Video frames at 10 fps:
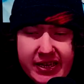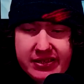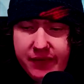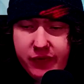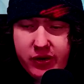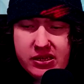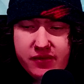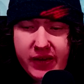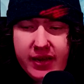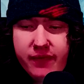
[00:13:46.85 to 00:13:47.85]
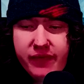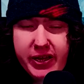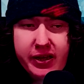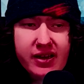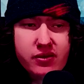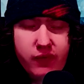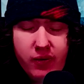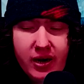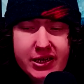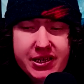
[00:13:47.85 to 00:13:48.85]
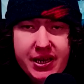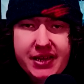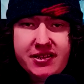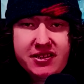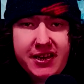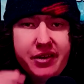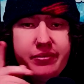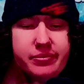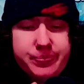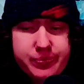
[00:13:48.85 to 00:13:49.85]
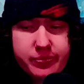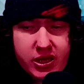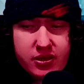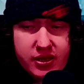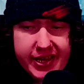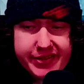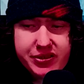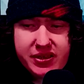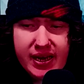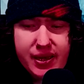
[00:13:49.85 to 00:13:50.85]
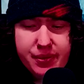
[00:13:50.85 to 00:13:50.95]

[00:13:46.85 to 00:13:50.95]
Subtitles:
So that's it for this video. Thank you guys for watching, and see you next